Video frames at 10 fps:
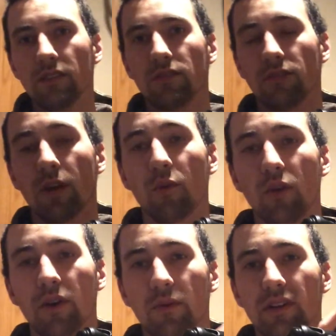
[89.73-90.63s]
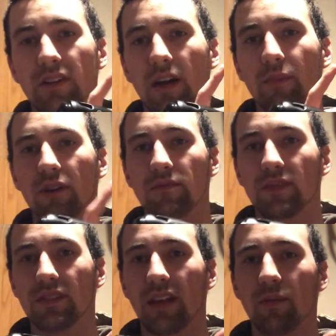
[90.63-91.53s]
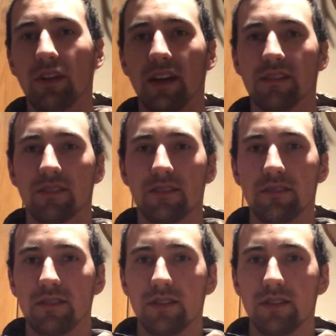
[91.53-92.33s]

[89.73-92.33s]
So number one, we're going to talk about stabilizer.